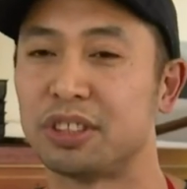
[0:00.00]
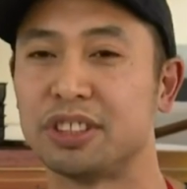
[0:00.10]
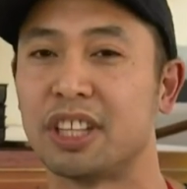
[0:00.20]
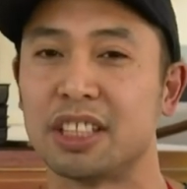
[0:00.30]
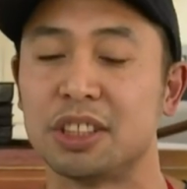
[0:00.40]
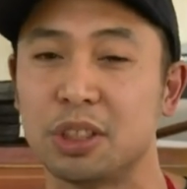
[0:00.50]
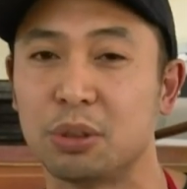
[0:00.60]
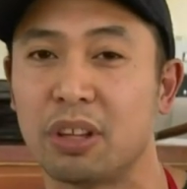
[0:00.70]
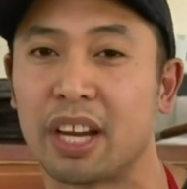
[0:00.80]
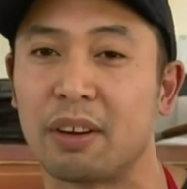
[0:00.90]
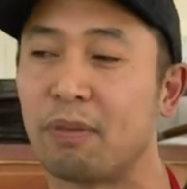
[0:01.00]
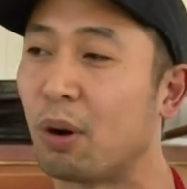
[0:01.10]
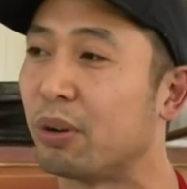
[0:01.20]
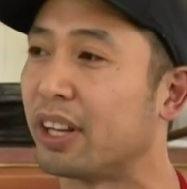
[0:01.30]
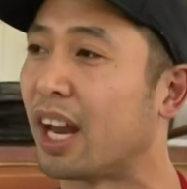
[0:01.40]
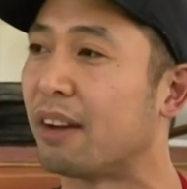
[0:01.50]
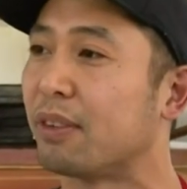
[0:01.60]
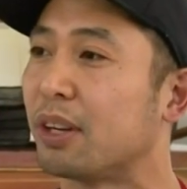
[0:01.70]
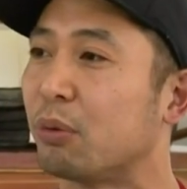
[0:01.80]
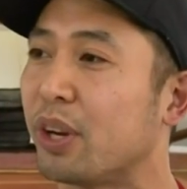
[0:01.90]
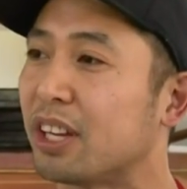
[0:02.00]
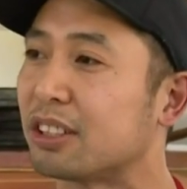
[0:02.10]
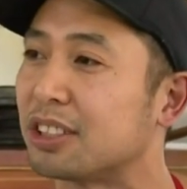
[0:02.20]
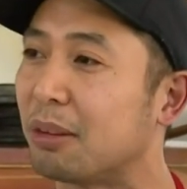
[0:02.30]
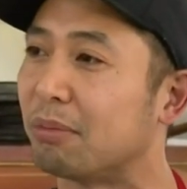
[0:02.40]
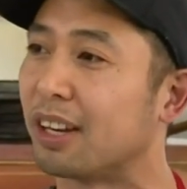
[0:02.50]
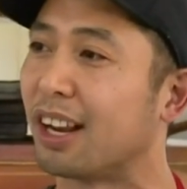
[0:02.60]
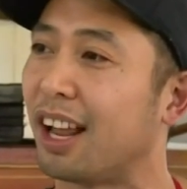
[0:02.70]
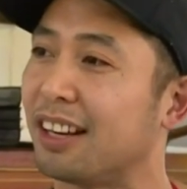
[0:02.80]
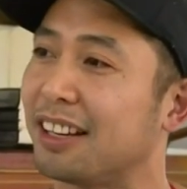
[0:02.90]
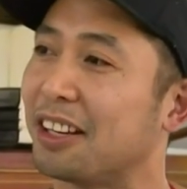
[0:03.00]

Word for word: suggest do like a voting every week or something like that.